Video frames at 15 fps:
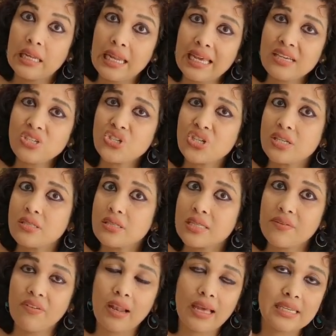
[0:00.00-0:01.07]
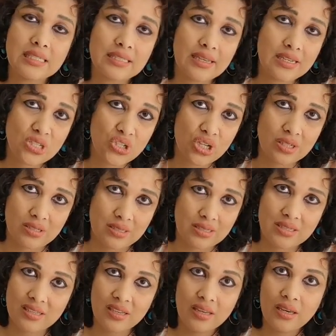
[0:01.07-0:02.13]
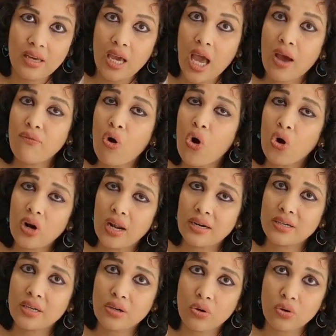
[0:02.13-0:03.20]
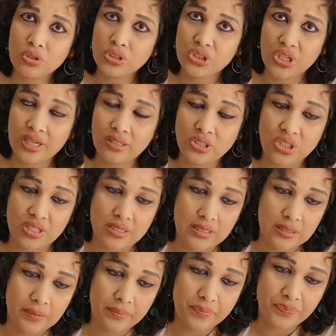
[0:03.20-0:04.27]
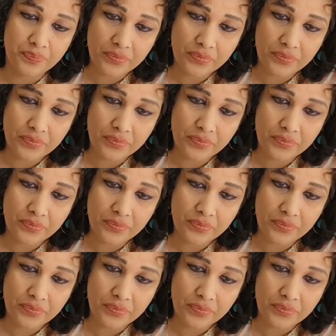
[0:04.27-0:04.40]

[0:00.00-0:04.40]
Nations, civilizations have all undergone changes.